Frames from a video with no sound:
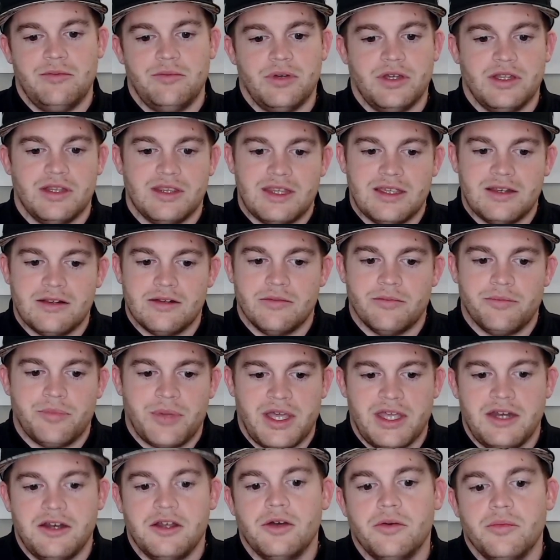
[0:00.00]
but
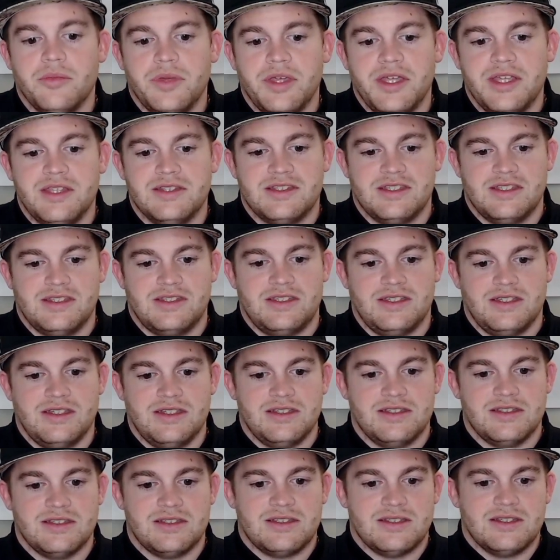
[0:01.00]
by no means
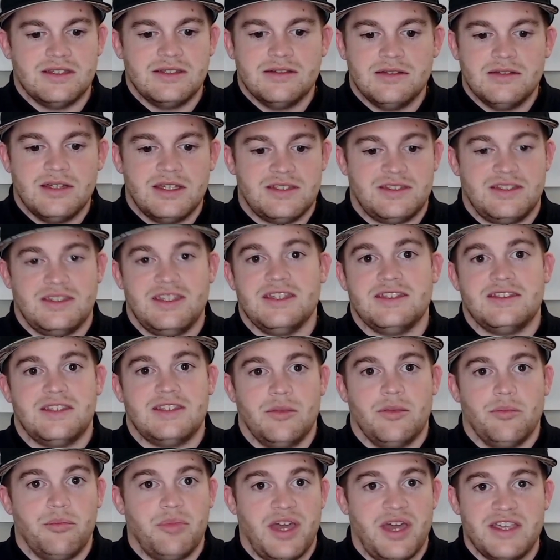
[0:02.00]
is this
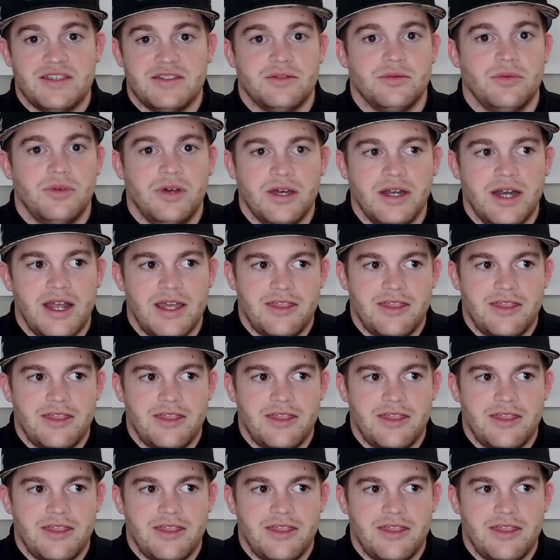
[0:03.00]
the best one.